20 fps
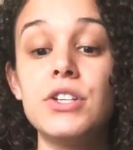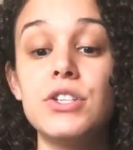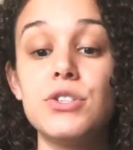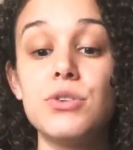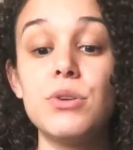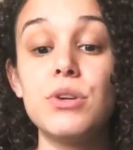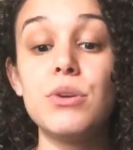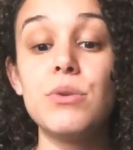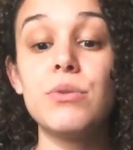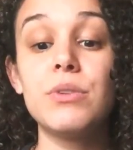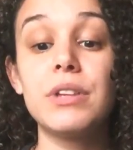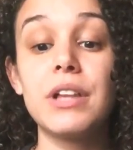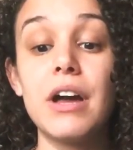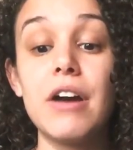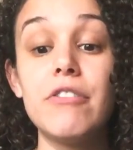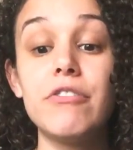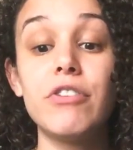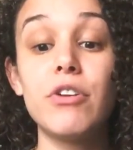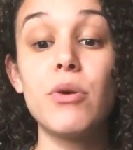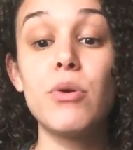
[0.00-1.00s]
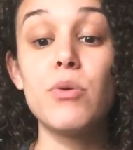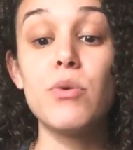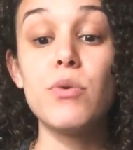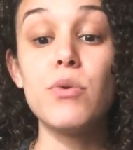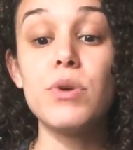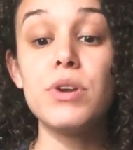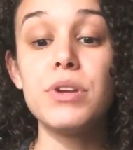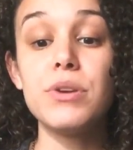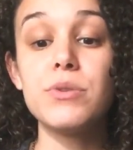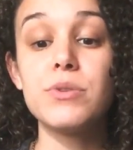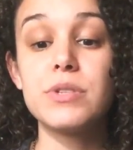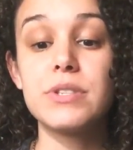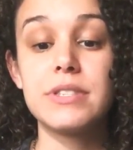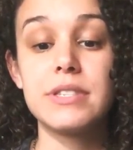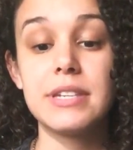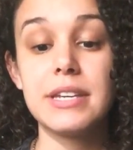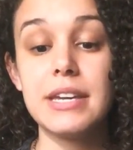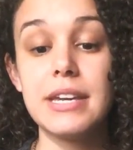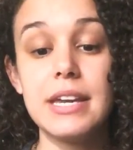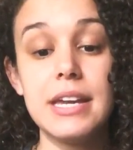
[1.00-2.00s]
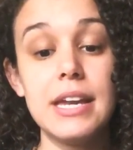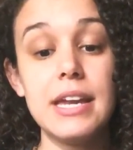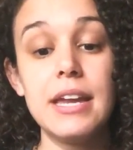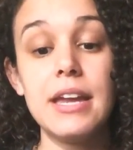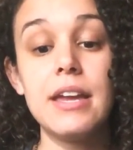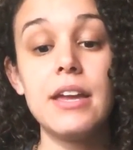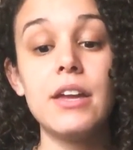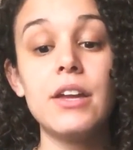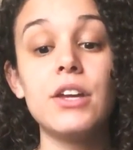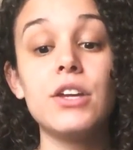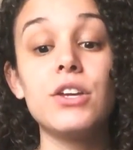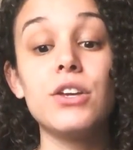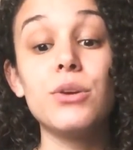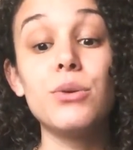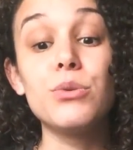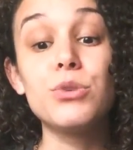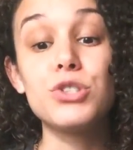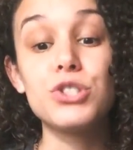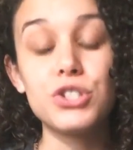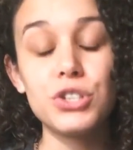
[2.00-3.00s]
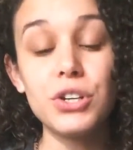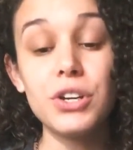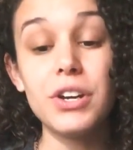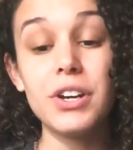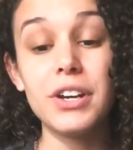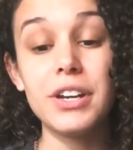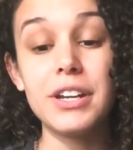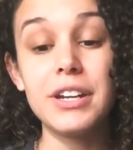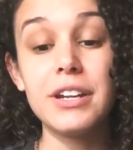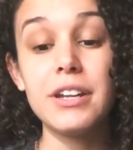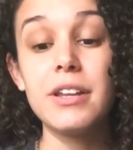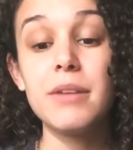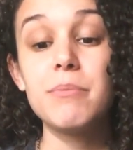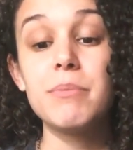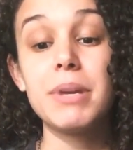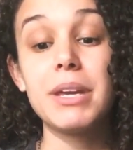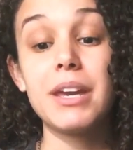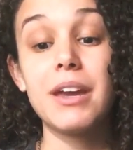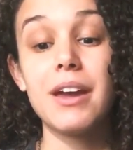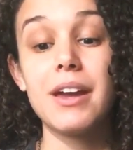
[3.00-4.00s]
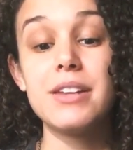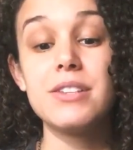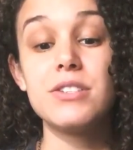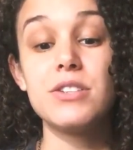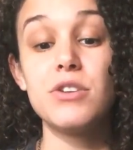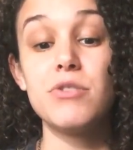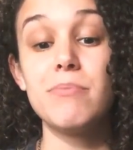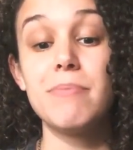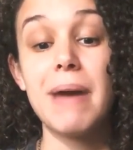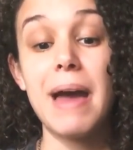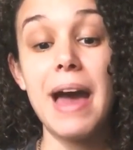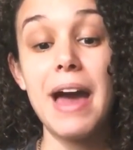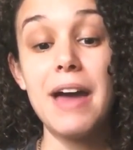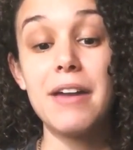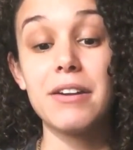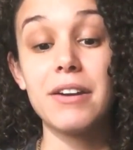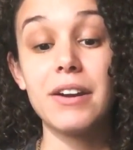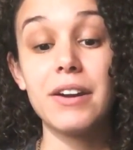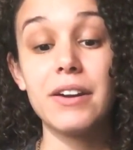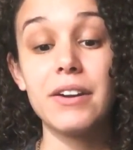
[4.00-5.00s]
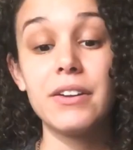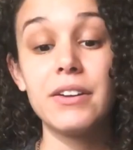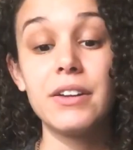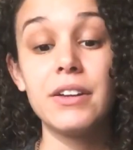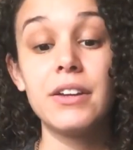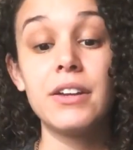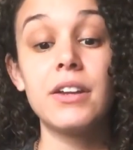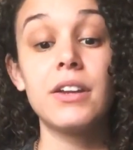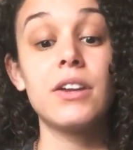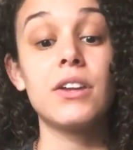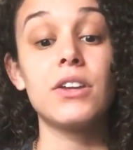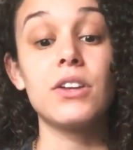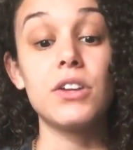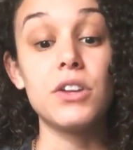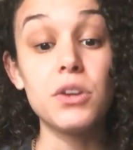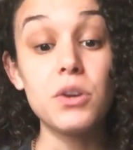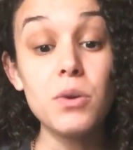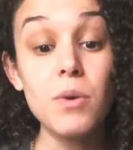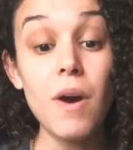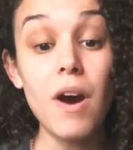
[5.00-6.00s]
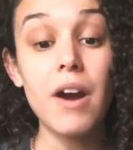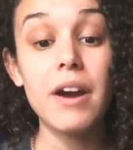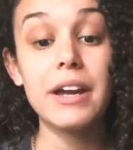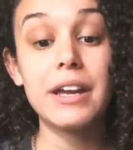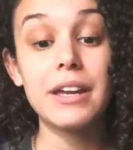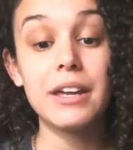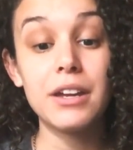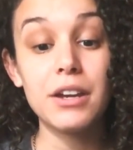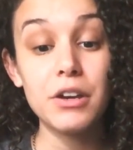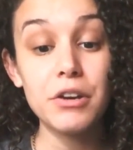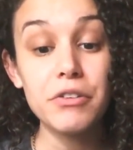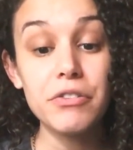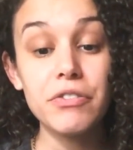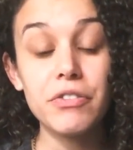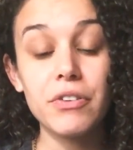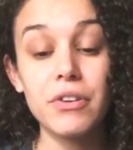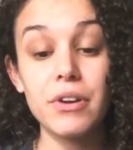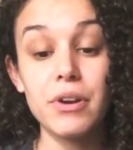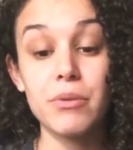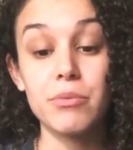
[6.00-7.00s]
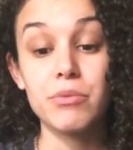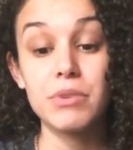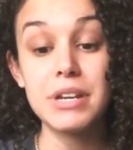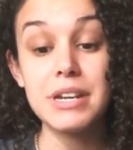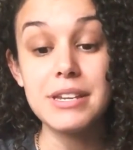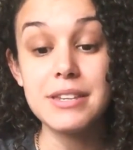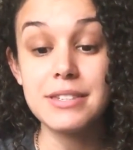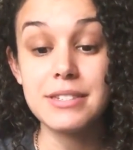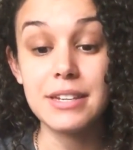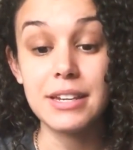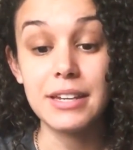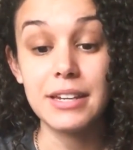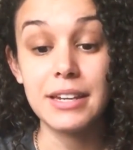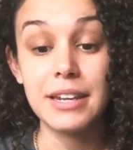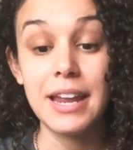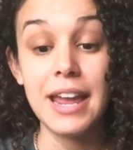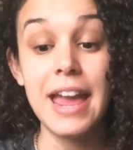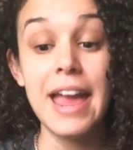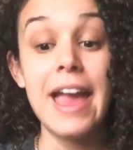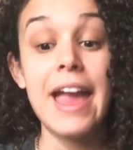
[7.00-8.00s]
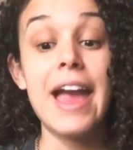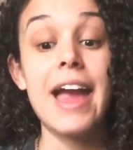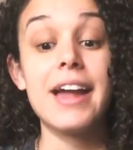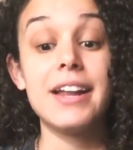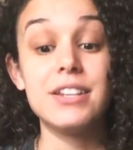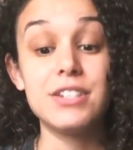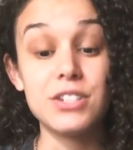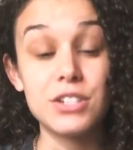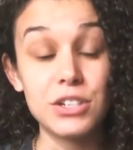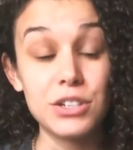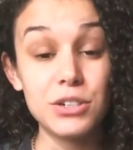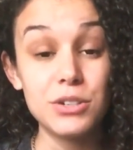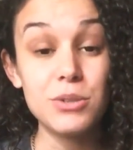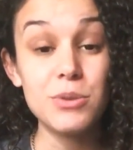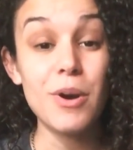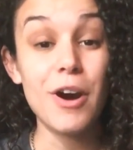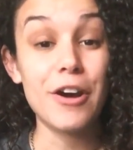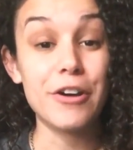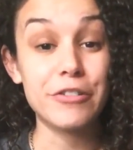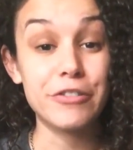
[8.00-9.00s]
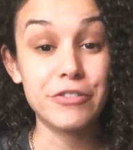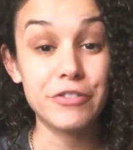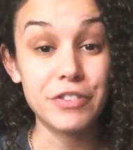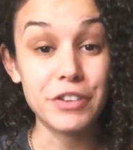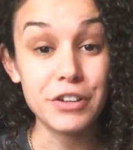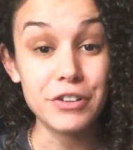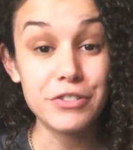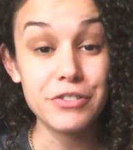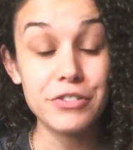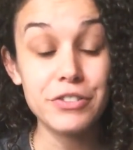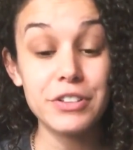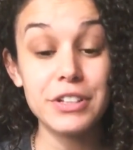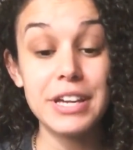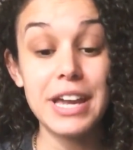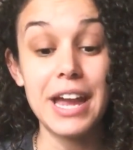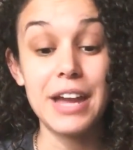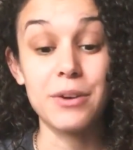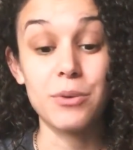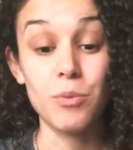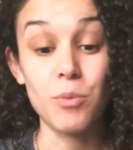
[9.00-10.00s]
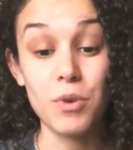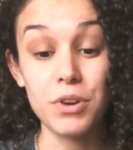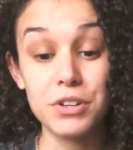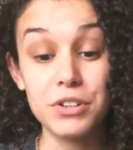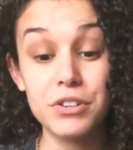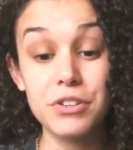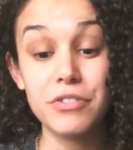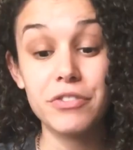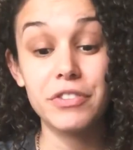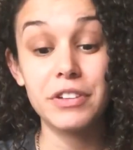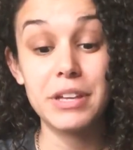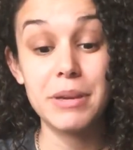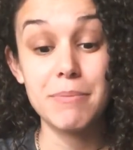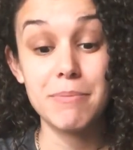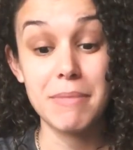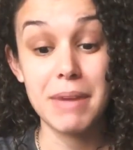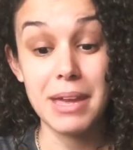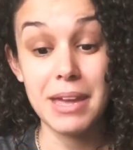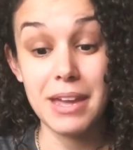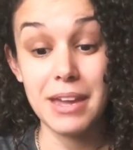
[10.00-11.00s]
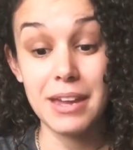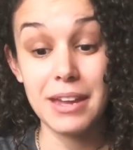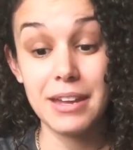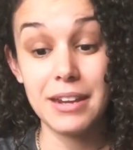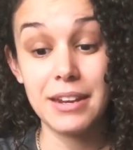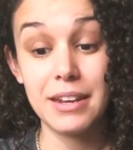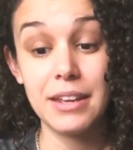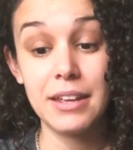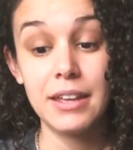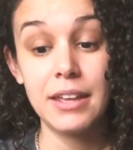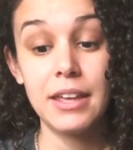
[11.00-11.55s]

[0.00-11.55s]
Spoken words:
Do you love who you see? You should, because you matter. You are here for a reason, and you are fearfully and wonderfully made."